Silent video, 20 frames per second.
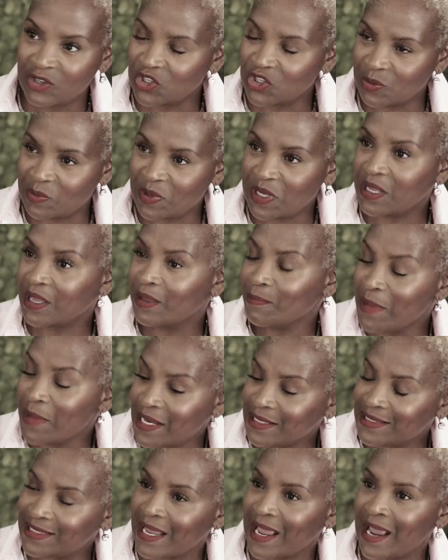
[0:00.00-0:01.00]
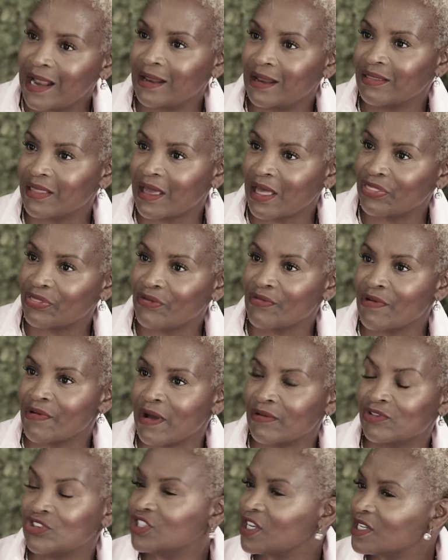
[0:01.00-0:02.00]
You should be maintaining that
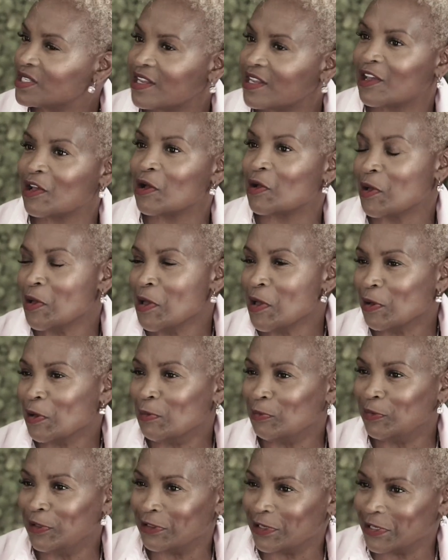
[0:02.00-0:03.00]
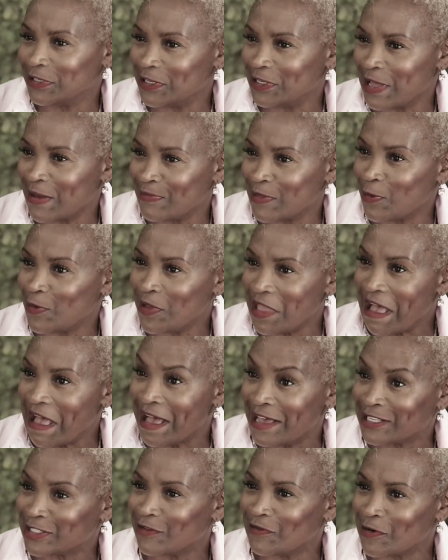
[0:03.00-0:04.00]
throughout, just like a complete exam that we
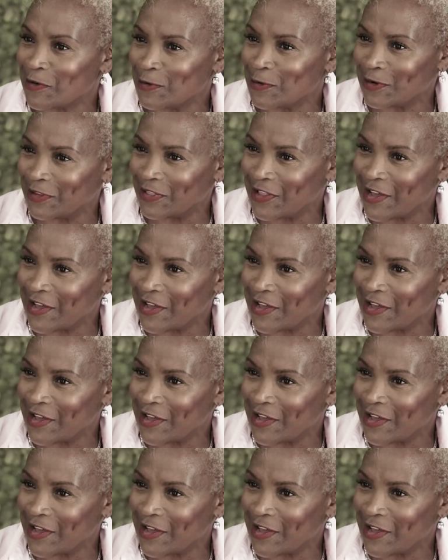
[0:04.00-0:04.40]
ask of our own